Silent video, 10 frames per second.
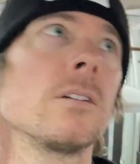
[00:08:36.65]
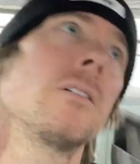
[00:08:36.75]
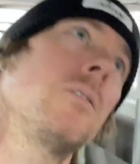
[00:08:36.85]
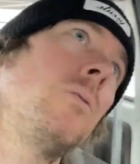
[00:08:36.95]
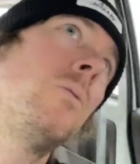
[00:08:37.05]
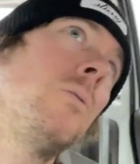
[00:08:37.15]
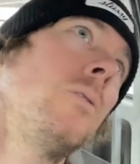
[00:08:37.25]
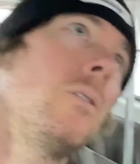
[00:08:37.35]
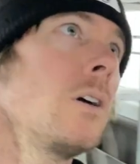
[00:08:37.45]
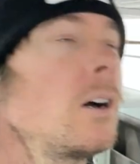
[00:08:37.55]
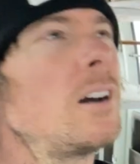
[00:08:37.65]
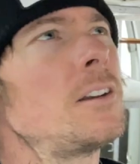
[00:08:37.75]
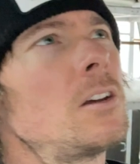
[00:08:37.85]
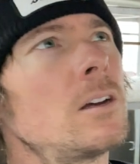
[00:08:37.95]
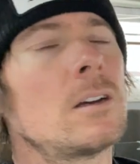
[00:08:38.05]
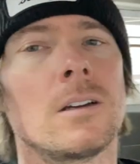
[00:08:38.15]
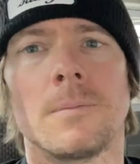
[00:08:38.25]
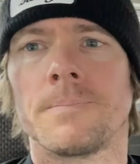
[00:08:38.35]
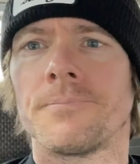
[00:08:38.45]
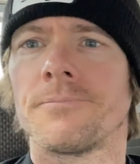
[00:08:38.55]
cool
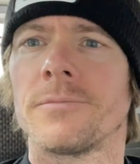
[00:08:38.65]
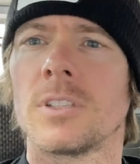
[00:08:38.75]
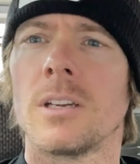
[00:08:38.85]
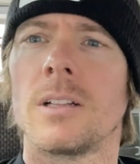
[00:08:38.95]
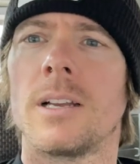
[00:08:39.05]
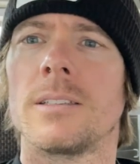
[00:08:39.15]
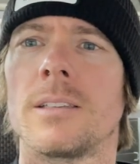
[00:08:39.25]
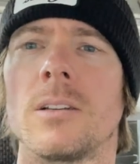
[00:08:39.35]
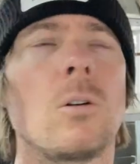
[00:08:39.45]
Honda sunglass